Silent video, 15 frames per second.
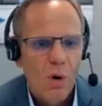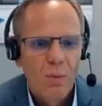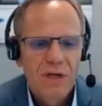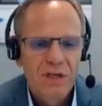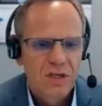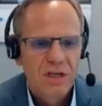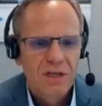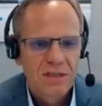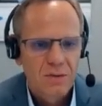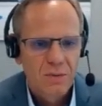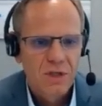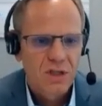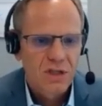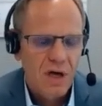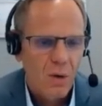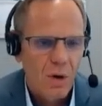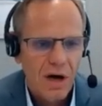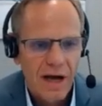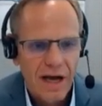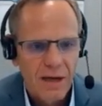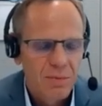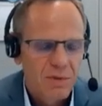widgets which now
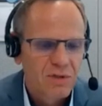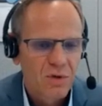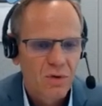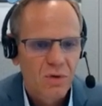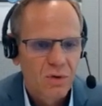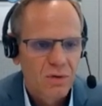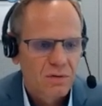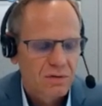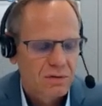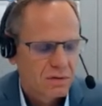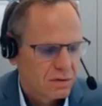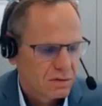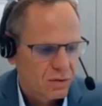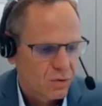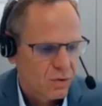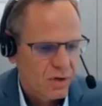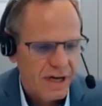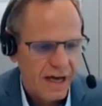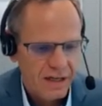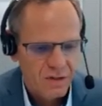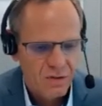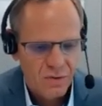are able to, to, to
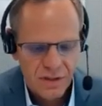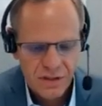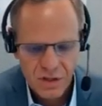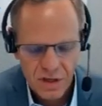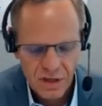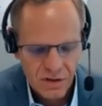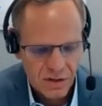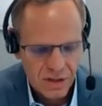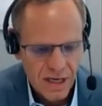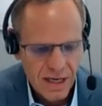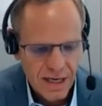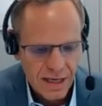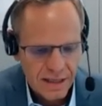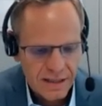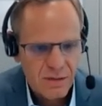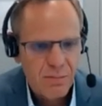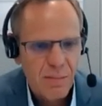connect to each other. It's